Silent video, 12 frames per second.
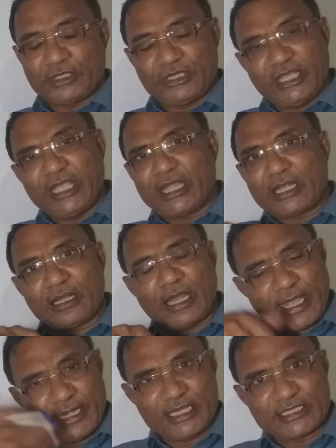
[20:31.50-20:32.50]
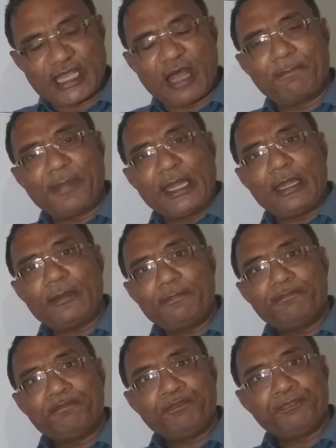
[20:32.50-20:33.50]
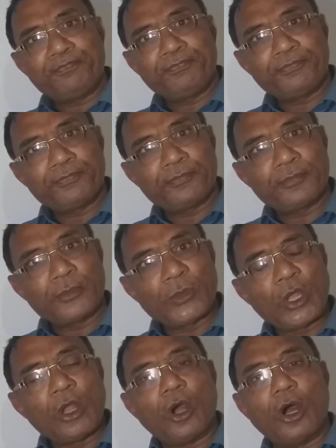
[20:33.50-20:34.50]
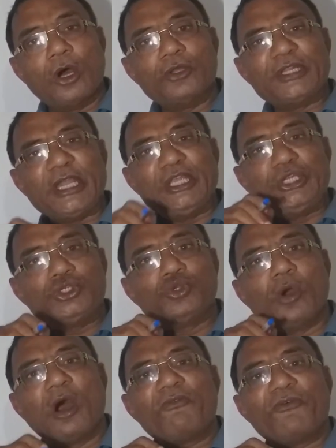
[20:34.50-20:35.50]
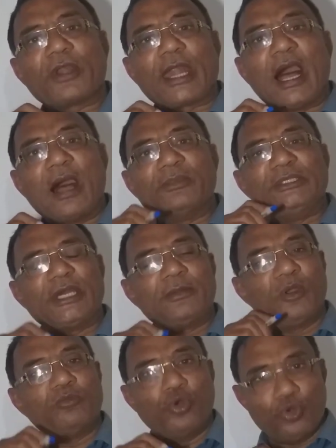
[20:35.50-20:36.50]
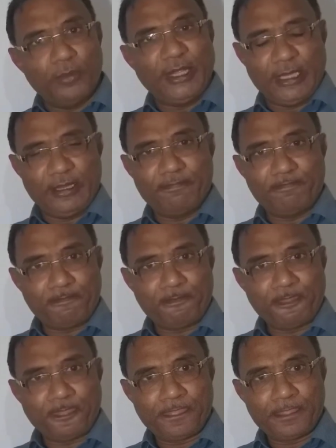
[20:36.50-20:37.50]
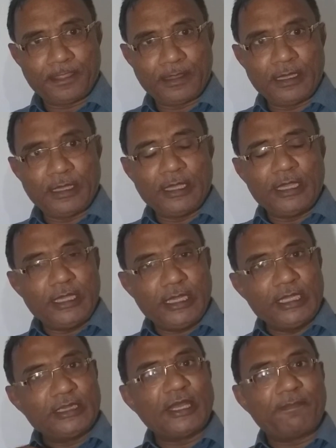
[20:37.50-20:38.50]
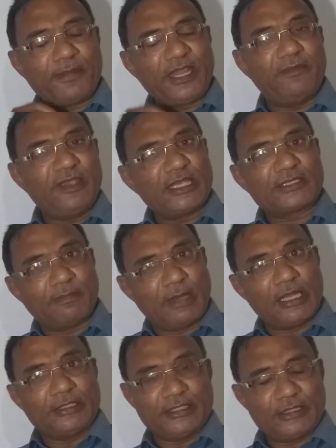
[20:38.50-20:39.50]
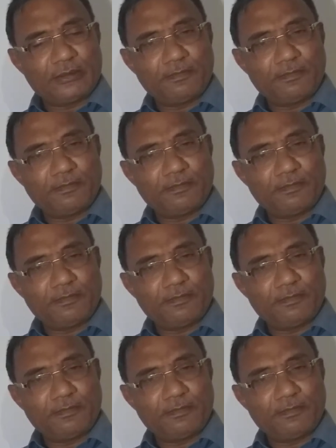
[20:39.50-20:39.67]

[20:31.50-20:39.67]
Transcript: Take an example on the issue of Ram Janmabhoomi. In the previous month,